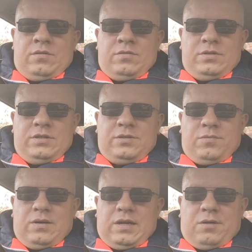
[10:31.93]
because this is
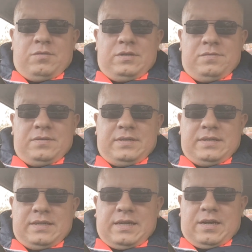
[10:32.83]
1 hour difference
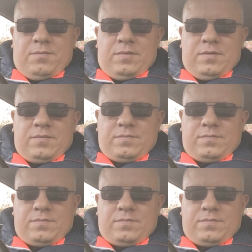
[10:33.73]
in the time.